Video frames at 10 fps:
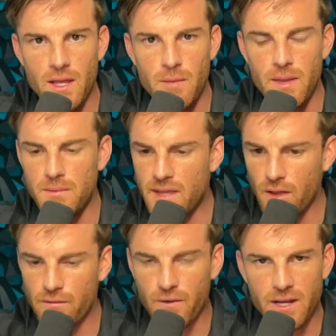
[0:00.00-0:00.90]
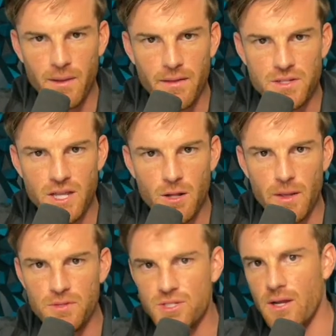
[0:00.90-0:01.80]
Maybe tell a friend about the channel,
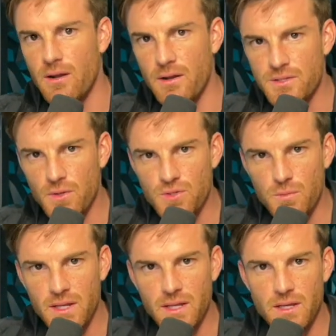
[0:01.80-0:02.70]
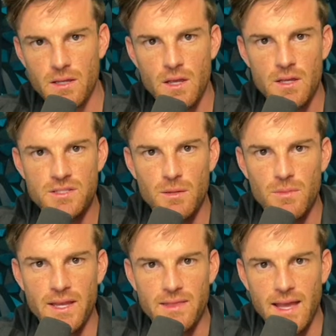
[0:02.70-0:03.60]
maybe share it on a social media, something
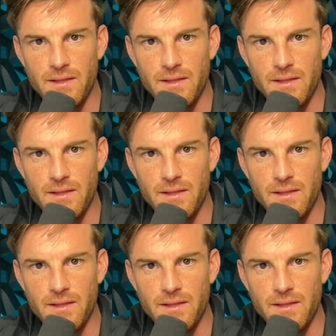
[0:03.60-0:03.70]
like that.